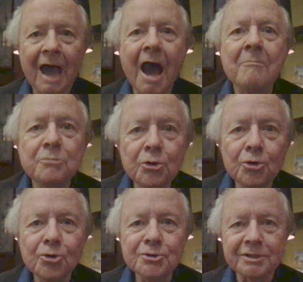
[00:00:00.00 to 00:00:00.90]

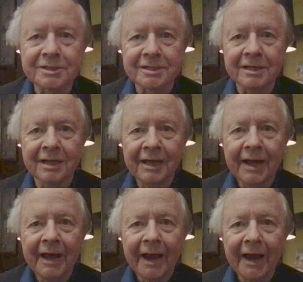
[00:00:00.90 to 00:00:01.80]
amused,
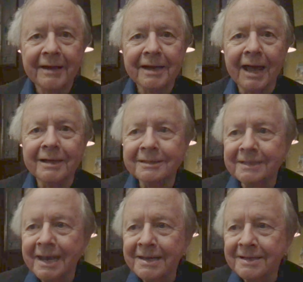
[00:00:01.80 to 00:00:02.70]
and I
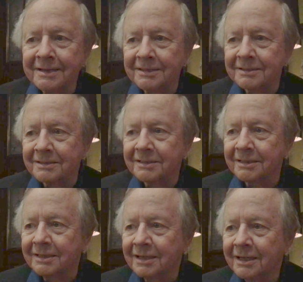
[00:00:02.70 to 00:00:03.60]
didn't
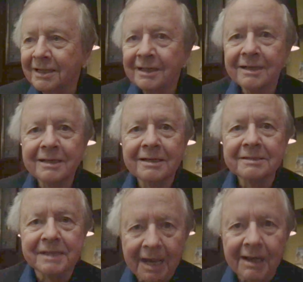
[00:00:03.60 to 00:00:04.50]

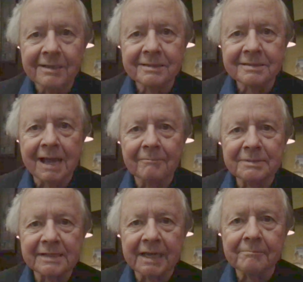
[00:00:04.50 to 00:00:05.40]
tell
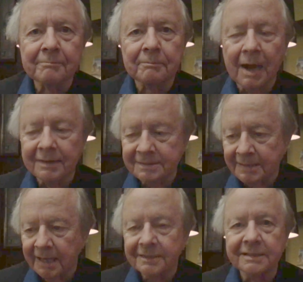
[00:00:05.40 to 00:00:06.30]
something. I
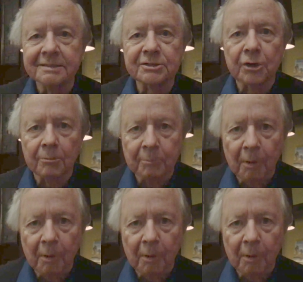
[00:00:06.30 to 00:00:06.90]
said, it's not